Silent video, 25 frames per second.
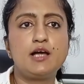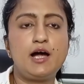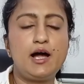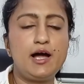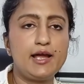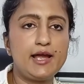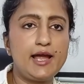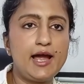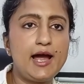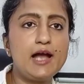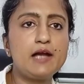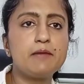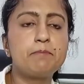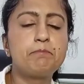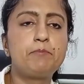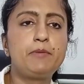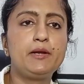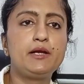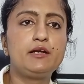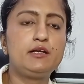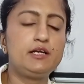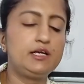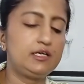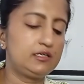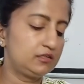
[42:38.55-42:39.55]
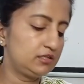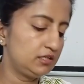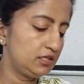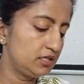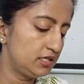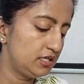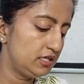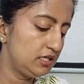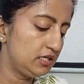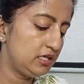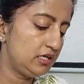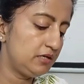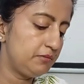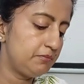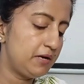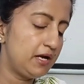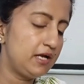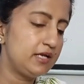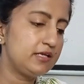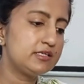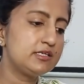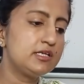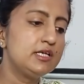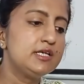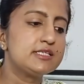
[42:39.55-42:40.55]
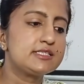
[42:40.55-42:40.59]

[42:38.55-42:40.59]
I had picked it thoroughly by